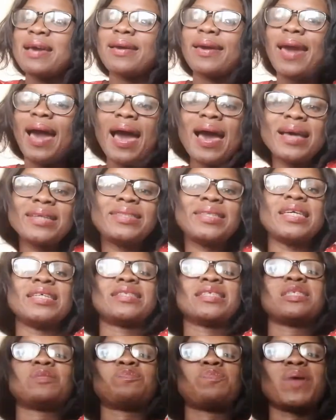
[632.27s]
Guys,
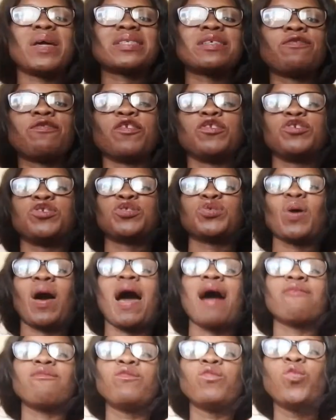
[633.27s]
it is better for you to
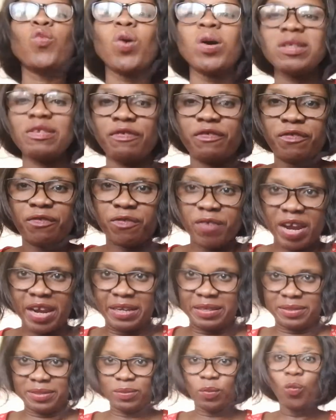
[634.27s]
have one
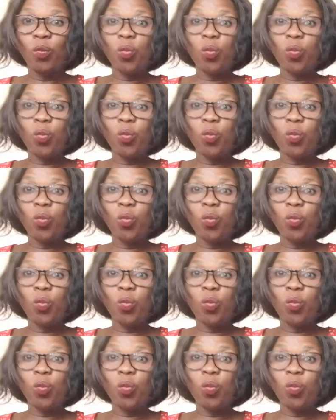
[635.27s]
friend,